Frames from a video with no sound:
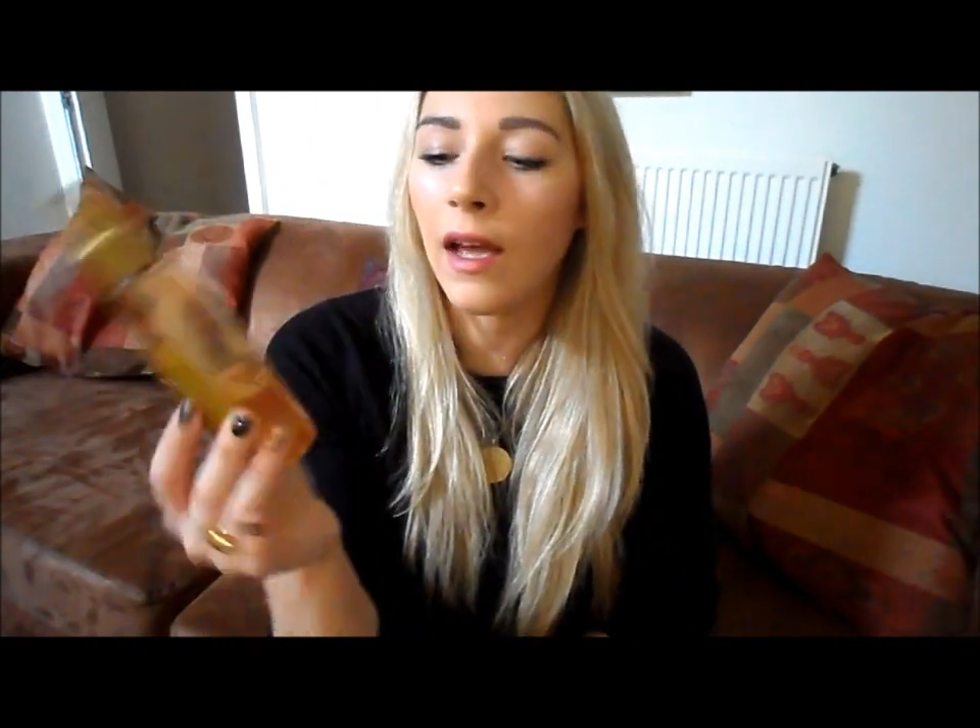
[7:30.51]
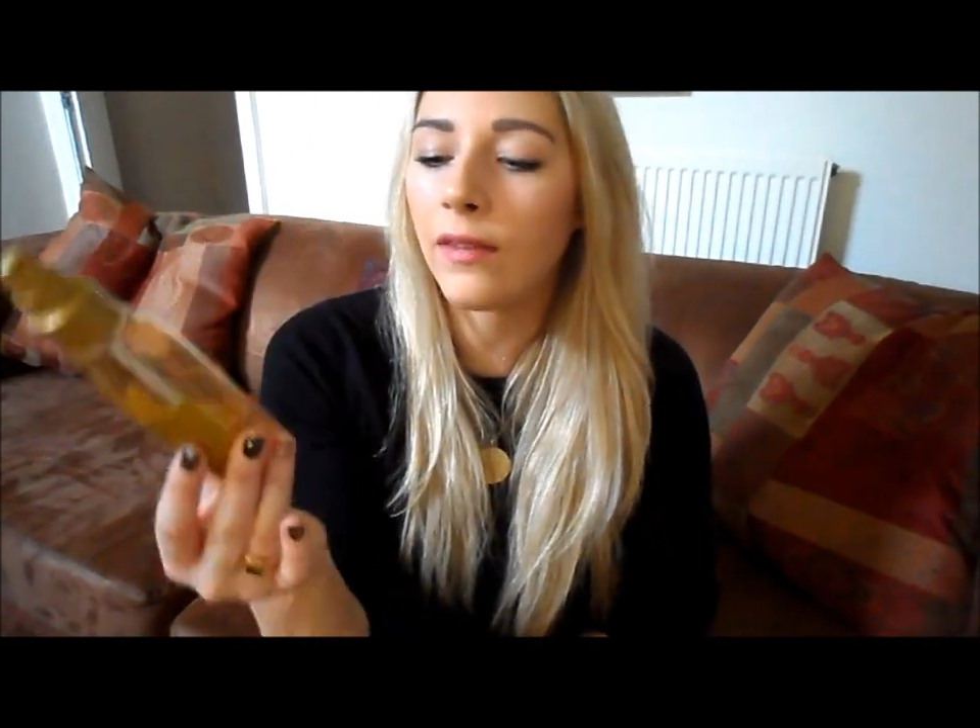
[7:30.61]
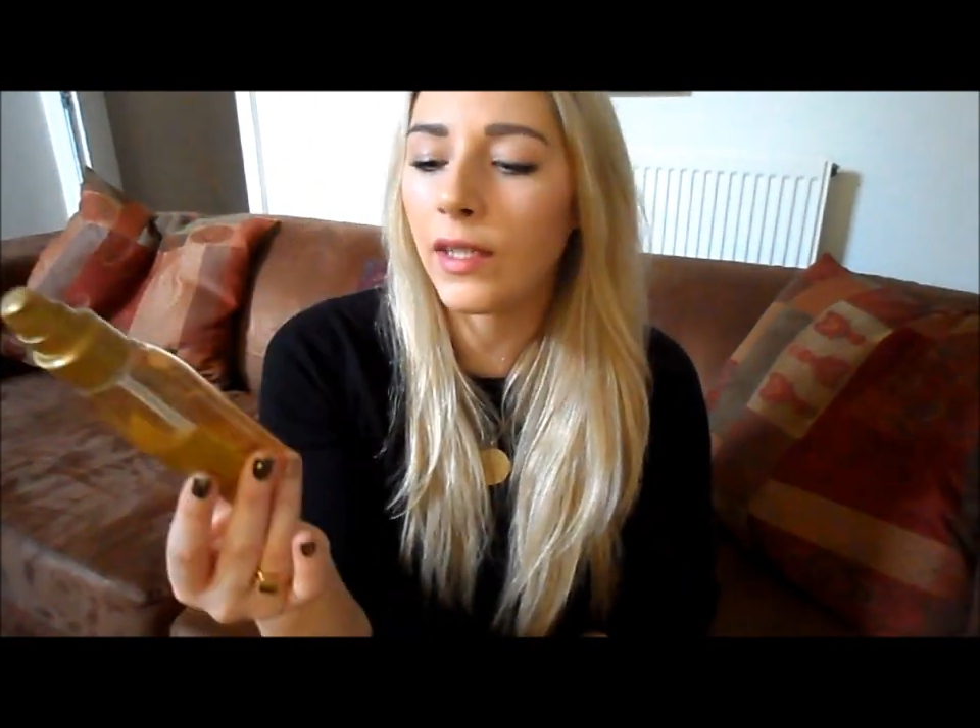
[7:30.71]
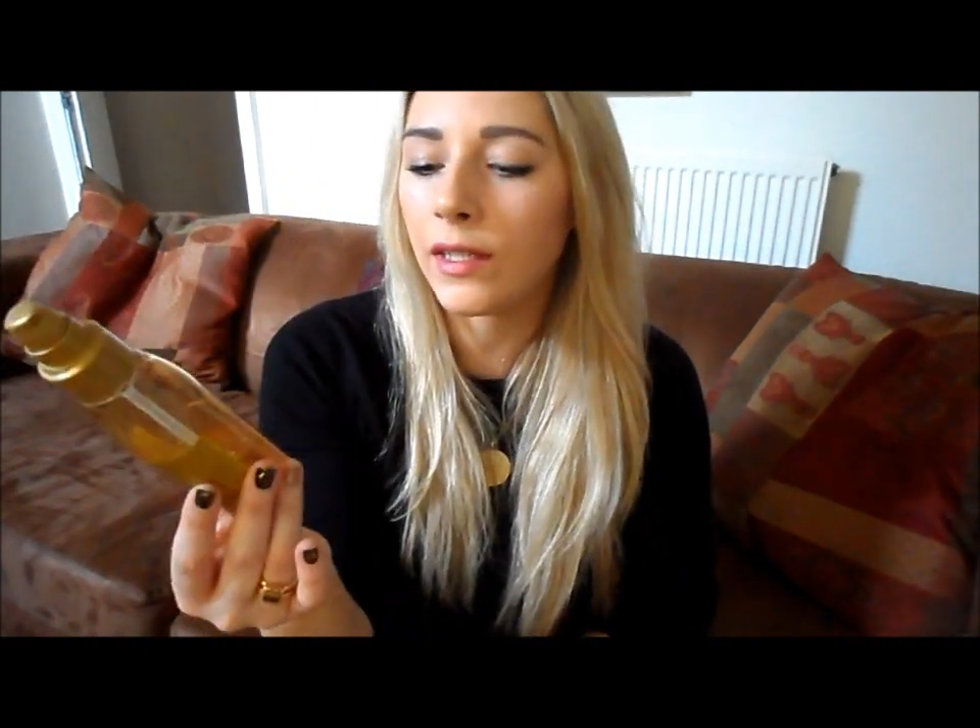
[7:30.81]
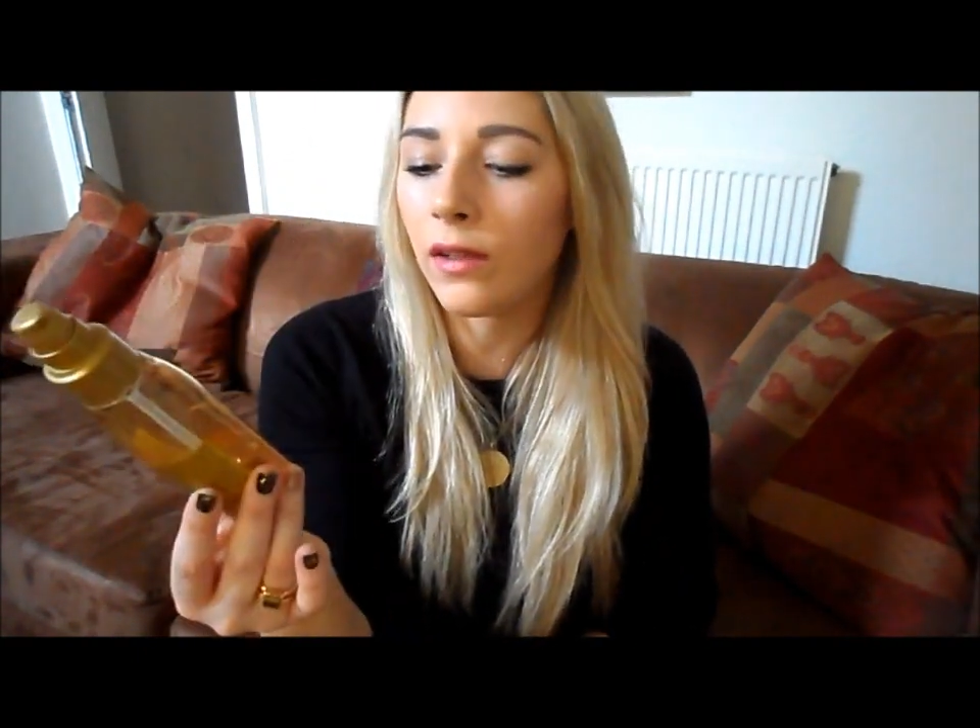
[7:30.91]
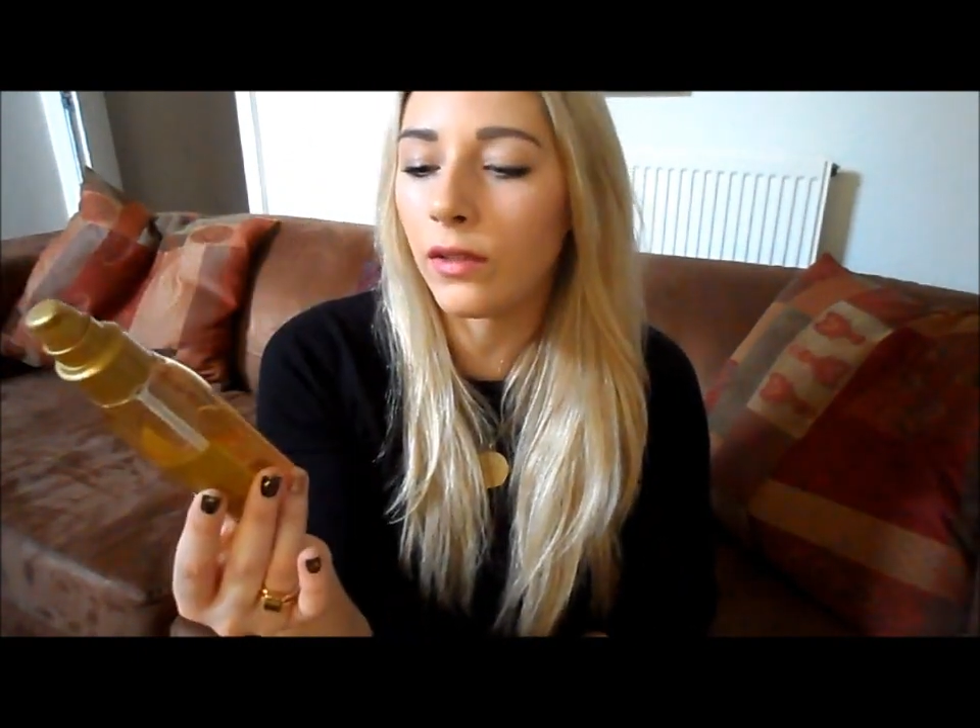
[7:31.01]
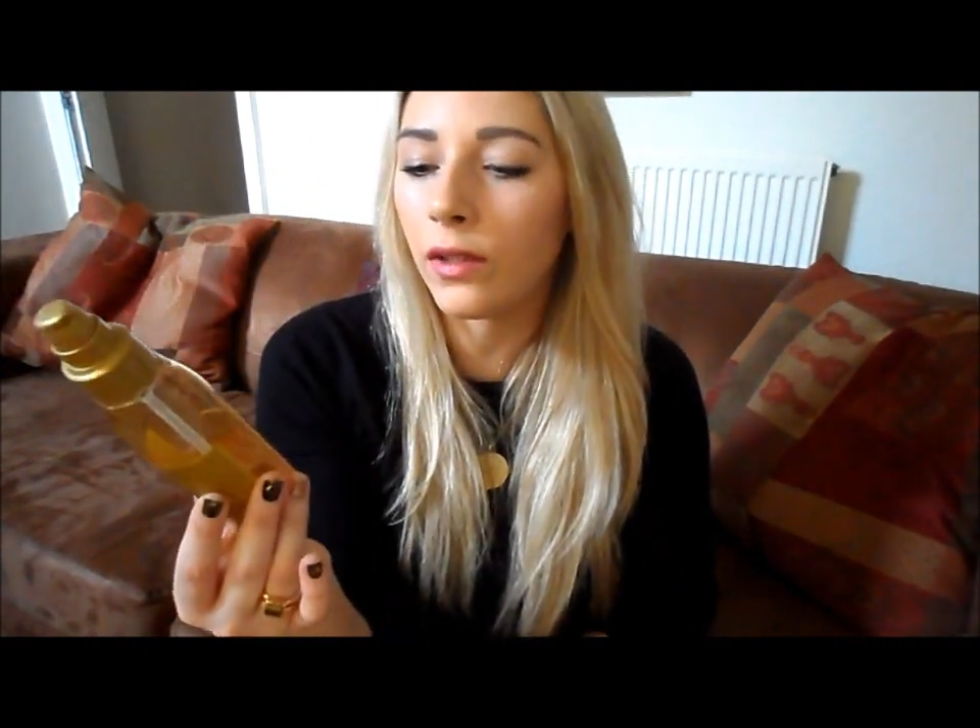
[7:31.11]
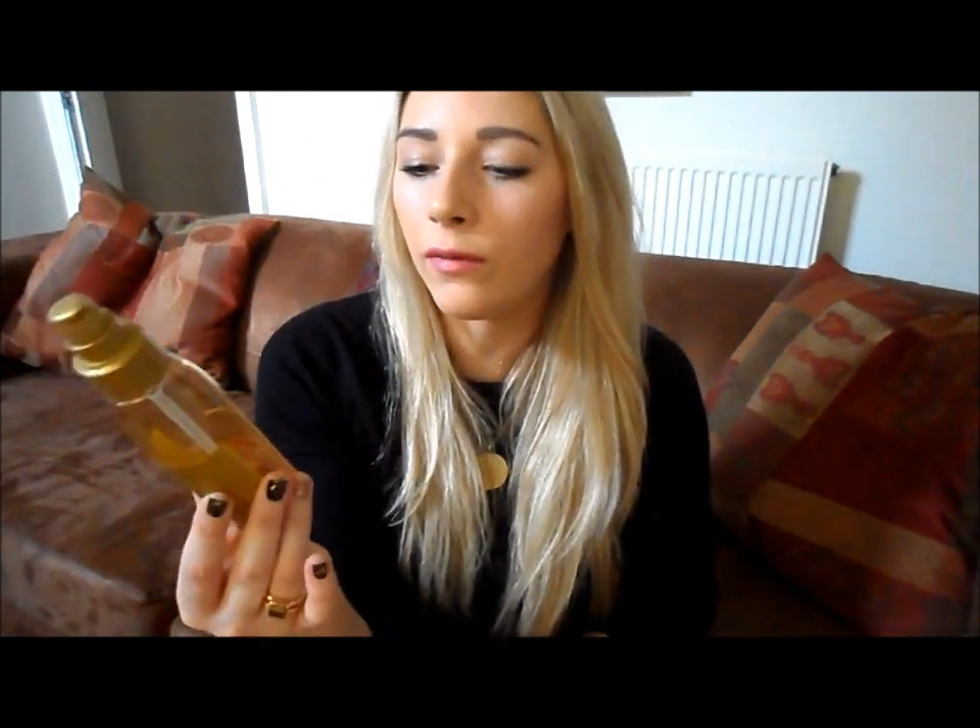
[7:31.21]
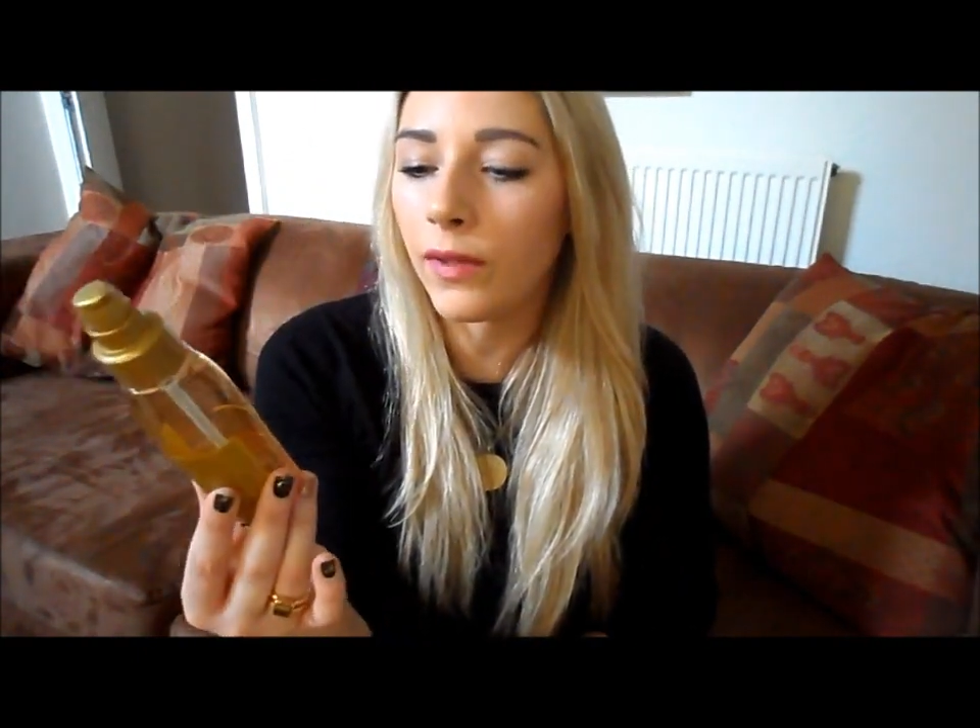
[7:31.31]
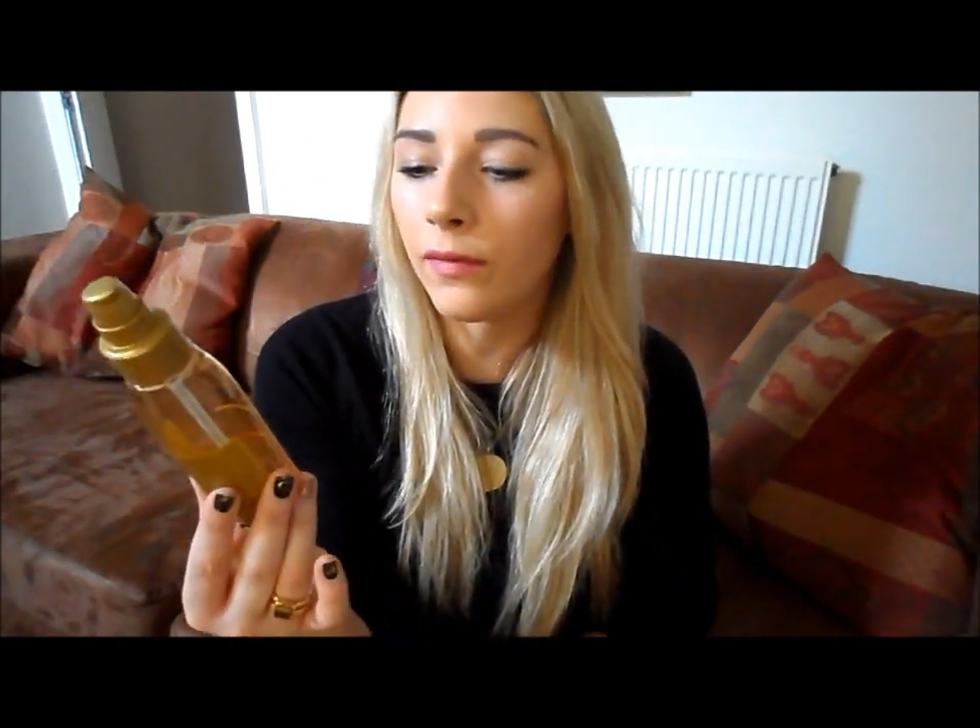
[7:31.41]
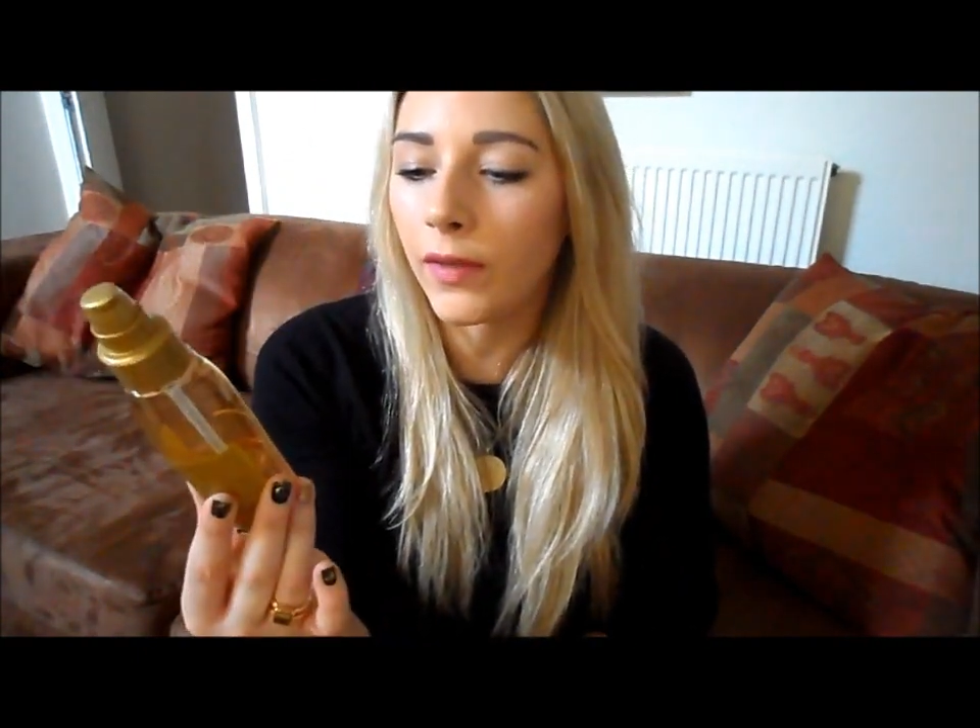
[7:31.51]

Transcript: I think it's got UV